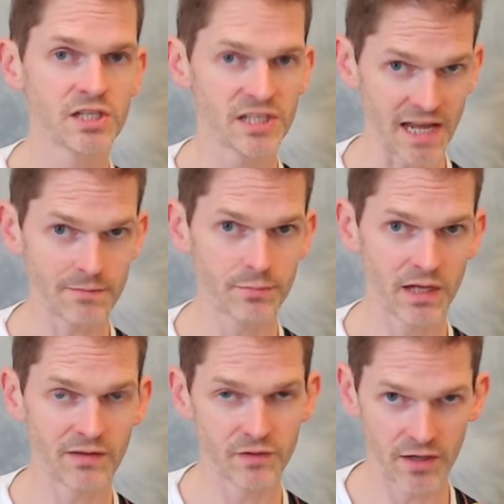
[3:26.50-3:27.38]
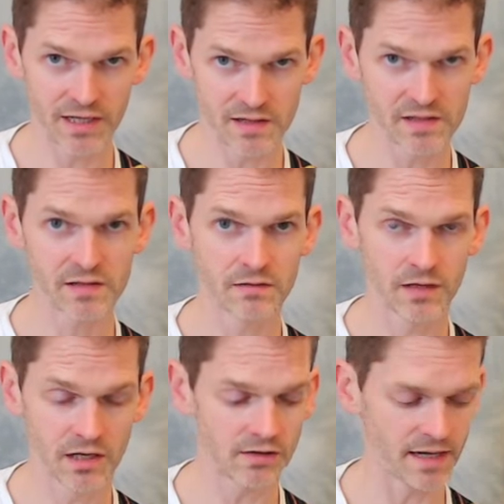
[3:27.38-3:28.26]
shape, even though it is
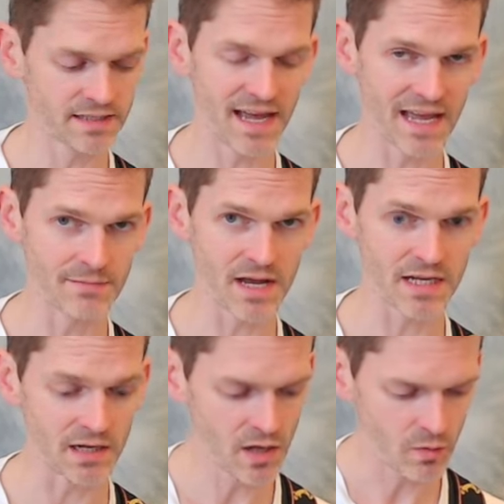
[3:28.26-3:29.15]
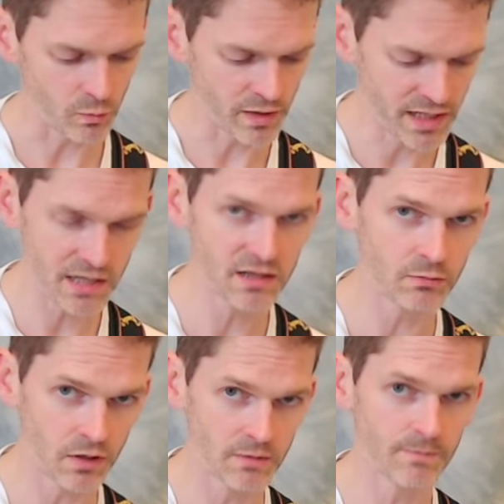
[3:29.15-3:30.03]
a correct A minor. We need
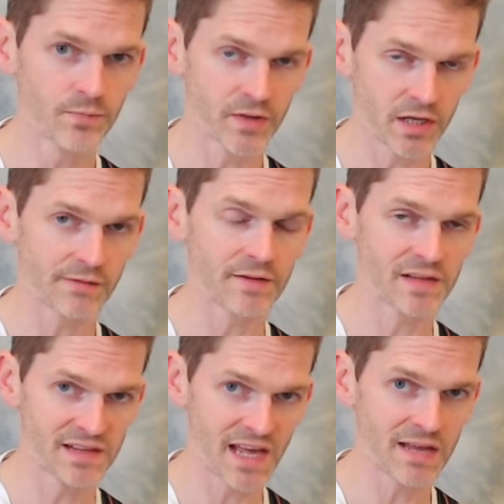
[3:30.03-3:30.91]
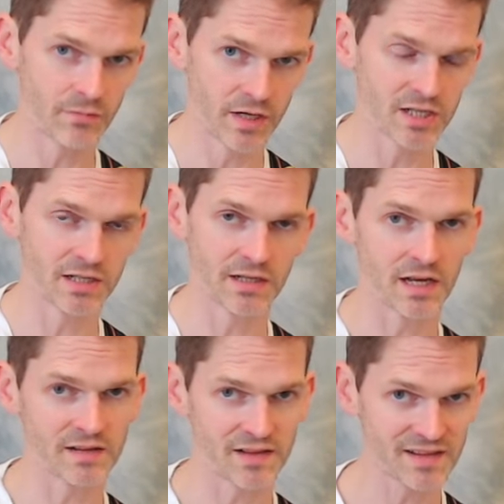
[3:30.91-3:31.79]
the one that covers the same
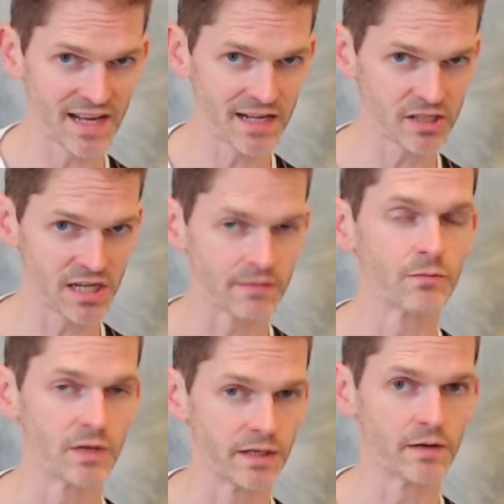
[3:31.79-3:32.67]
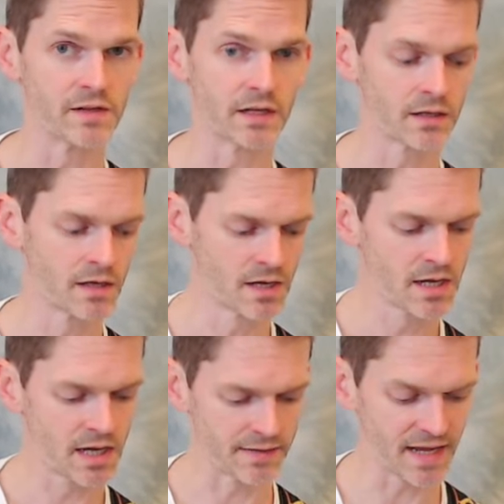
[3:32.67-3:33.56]
region as the scale shape that we're using.
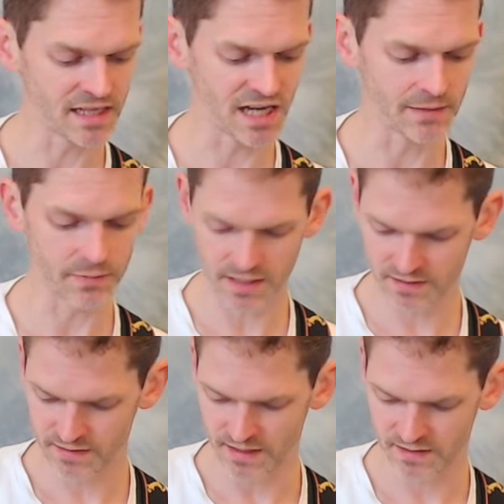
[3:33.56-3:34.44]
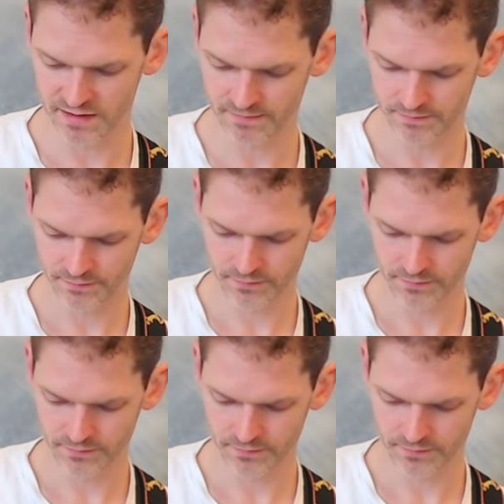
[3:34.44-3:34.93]
And that shape is this.